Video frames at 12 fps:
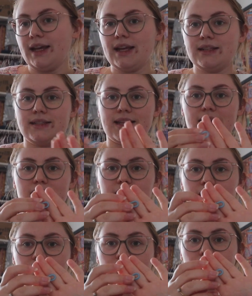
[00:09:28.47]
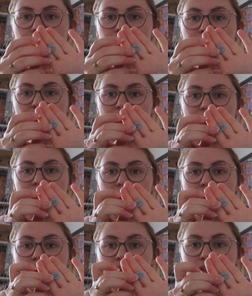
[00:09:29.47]
instead of
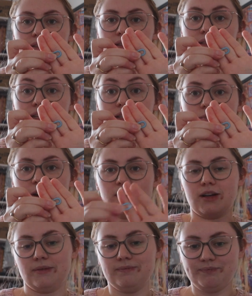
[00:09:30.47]
a stitch marker.